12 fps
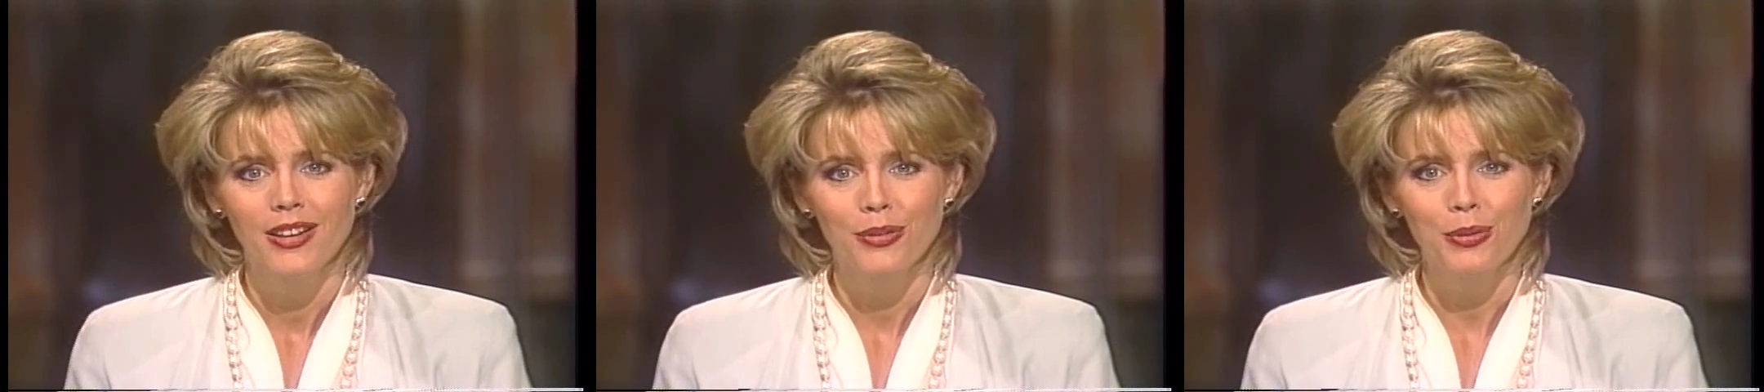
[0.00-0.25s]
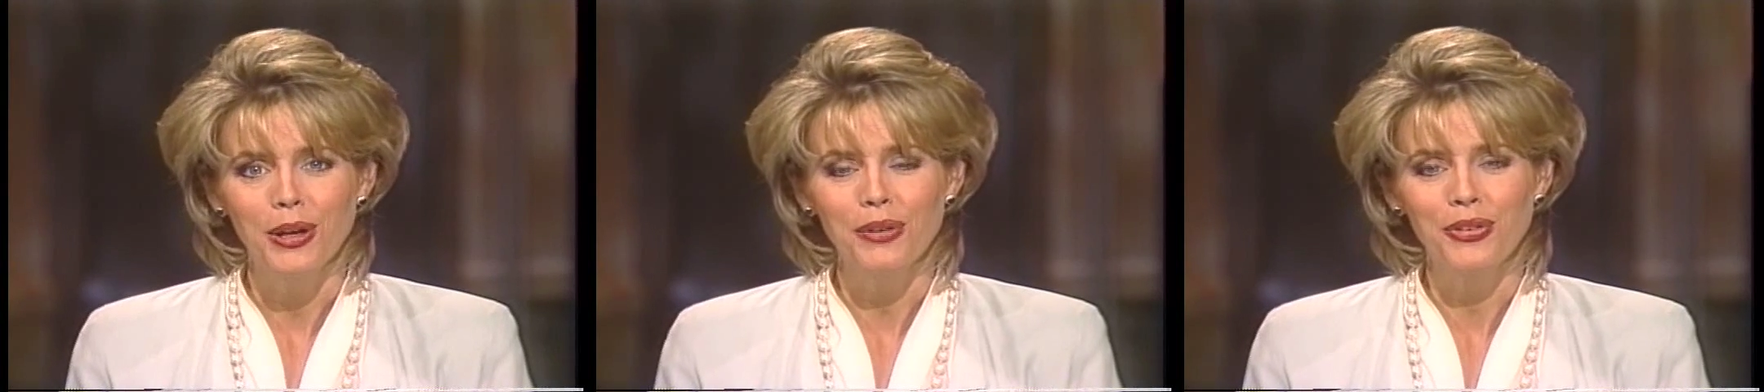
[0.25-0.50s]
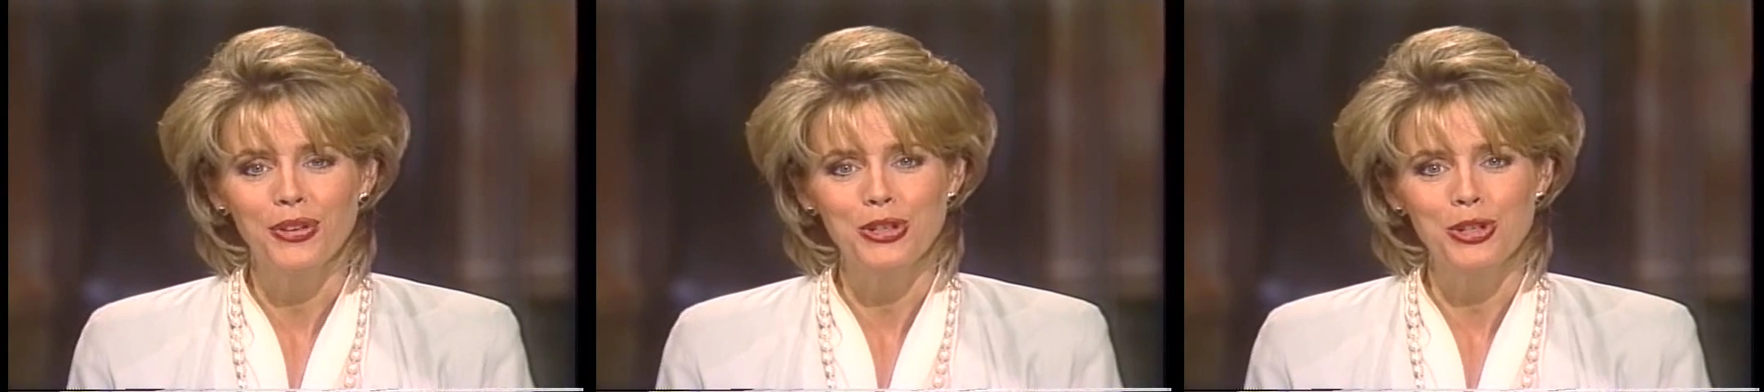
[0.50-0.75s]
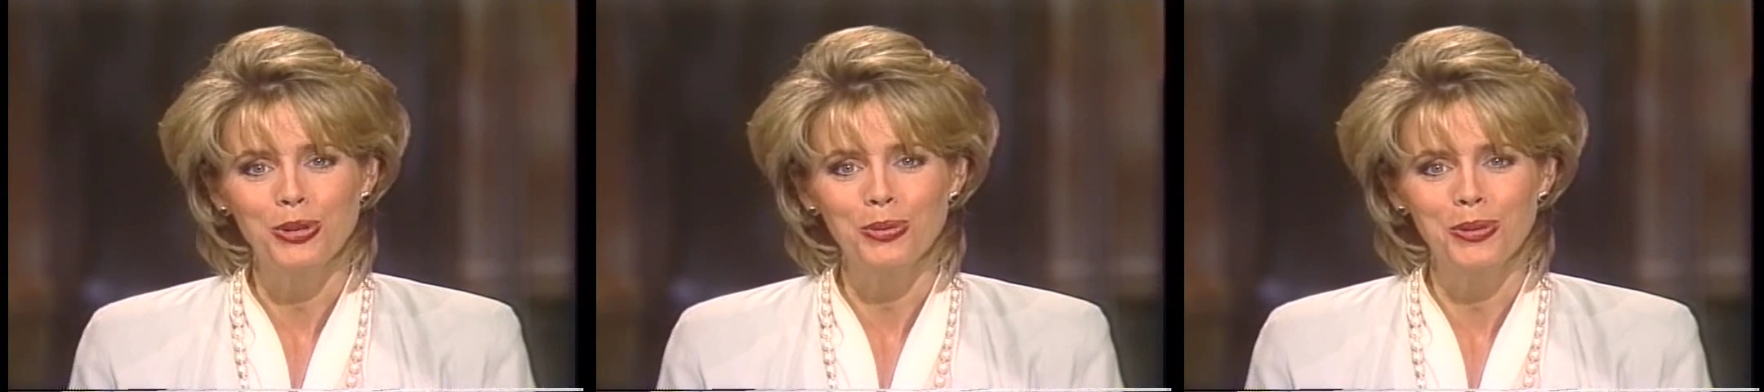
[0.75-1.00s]
Well, for the
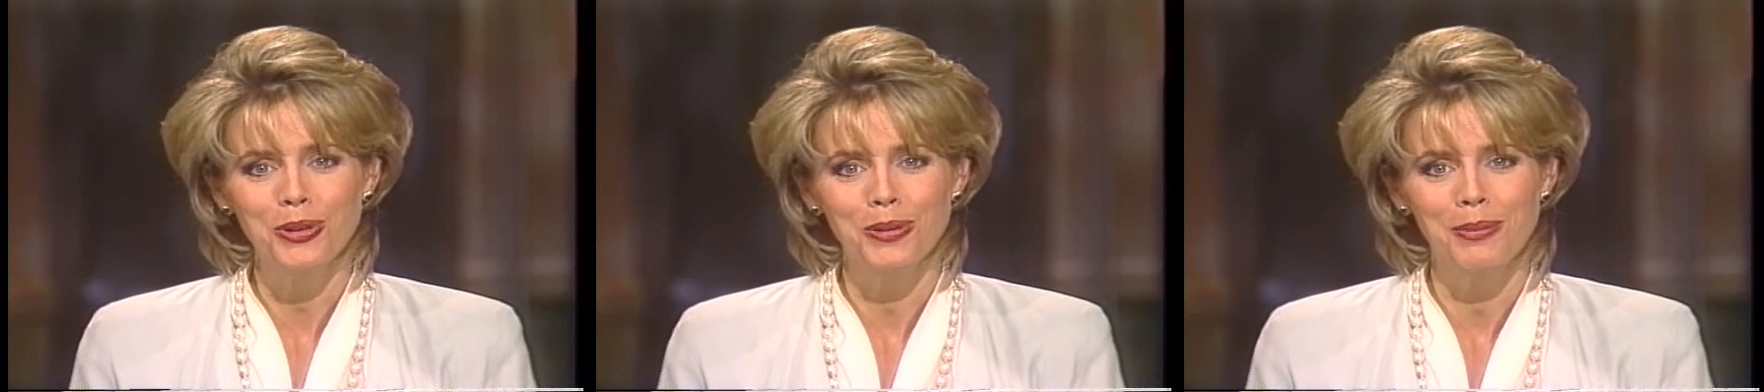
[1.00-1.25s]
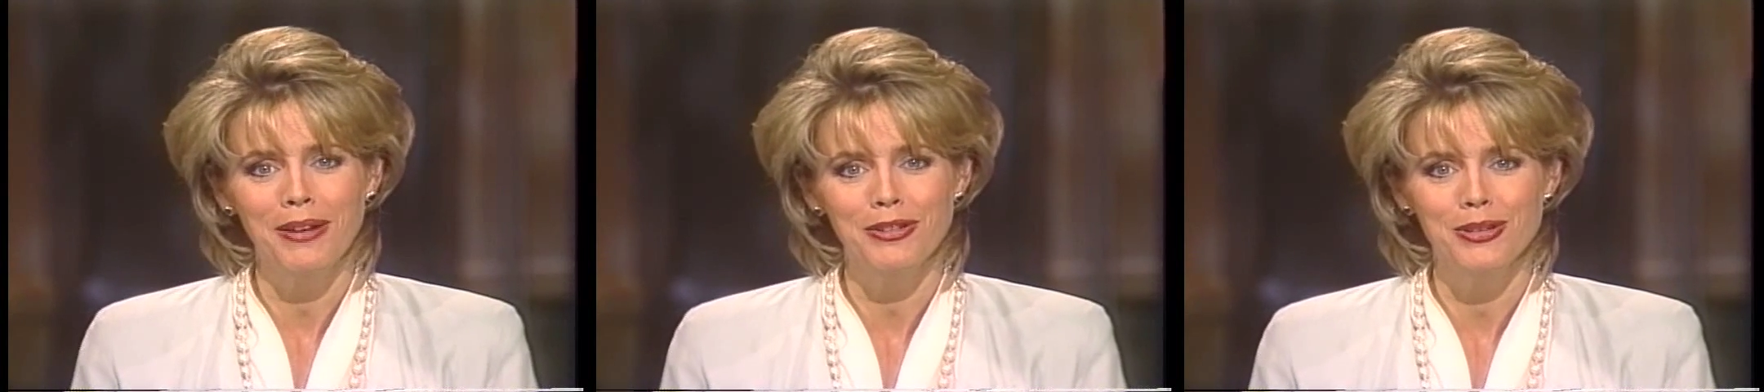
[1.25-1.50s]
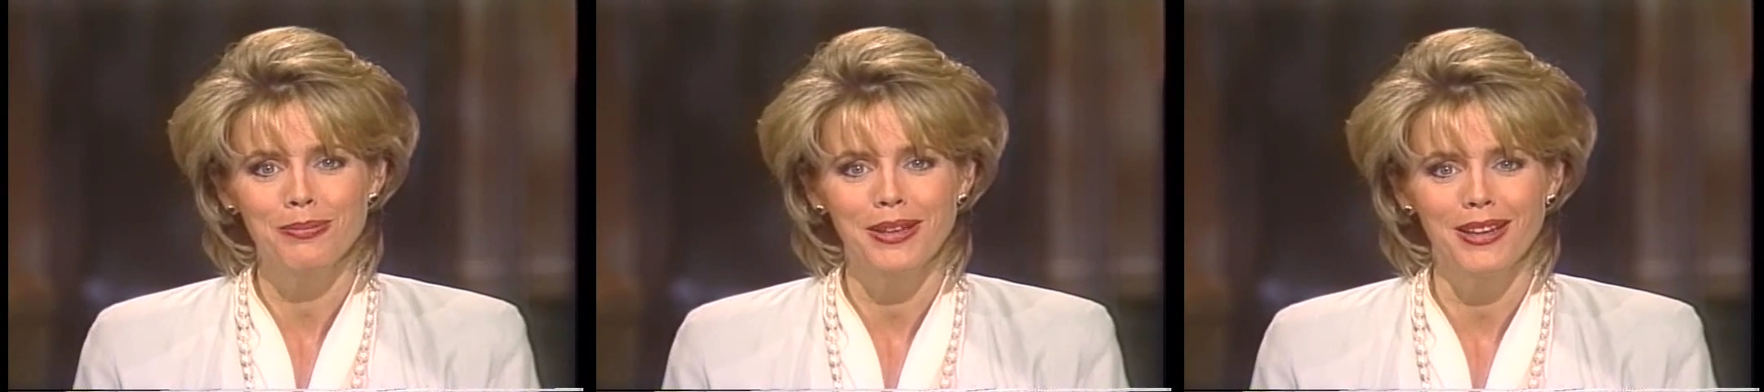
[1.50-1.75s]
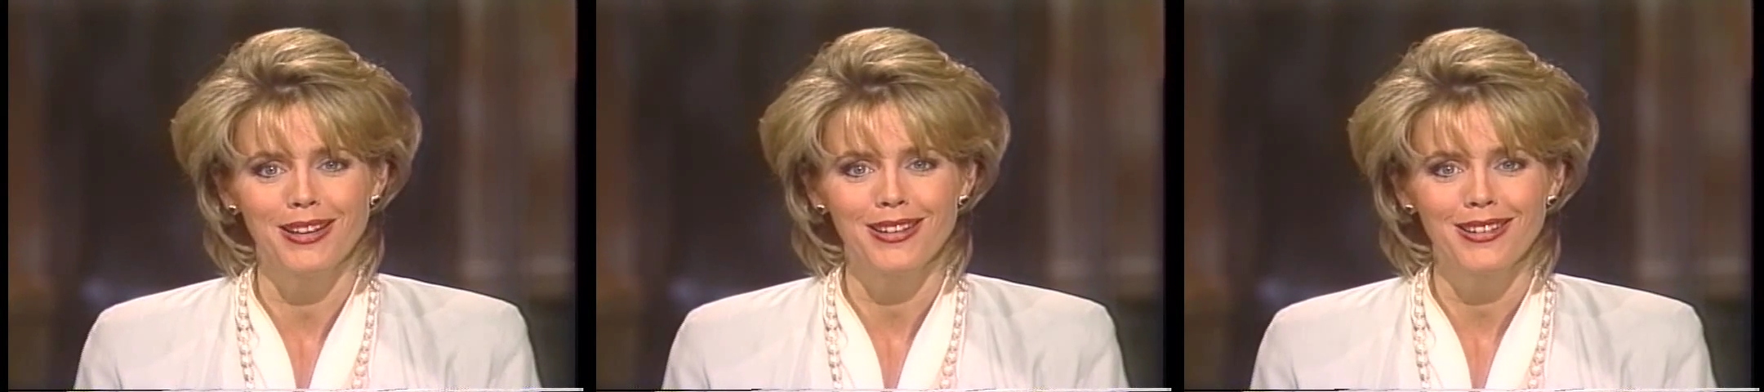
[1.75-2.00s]
children you're about to
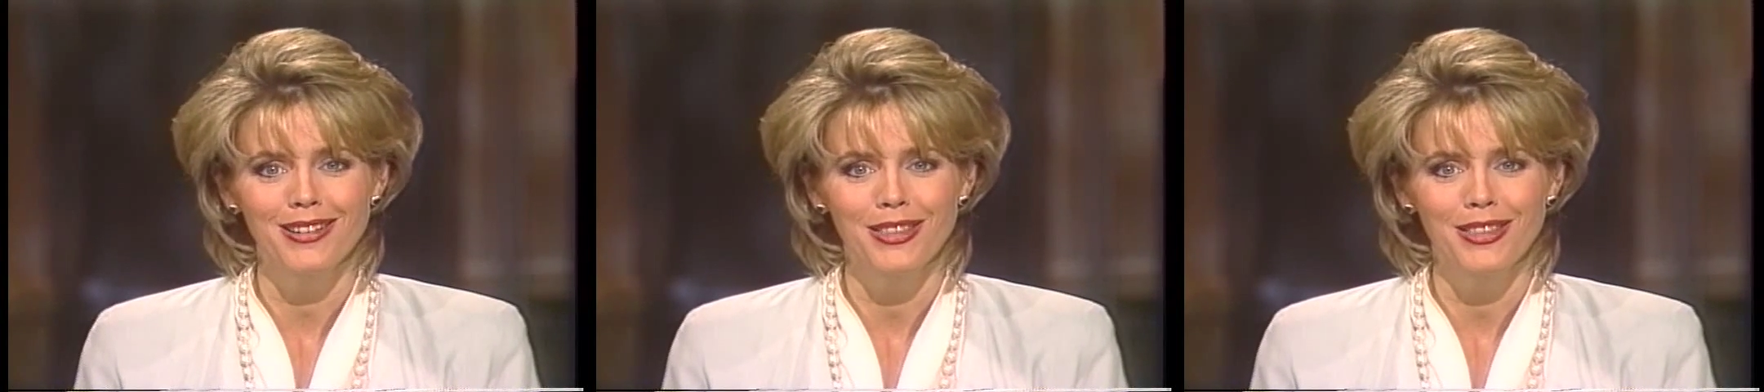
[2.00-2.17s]
meet,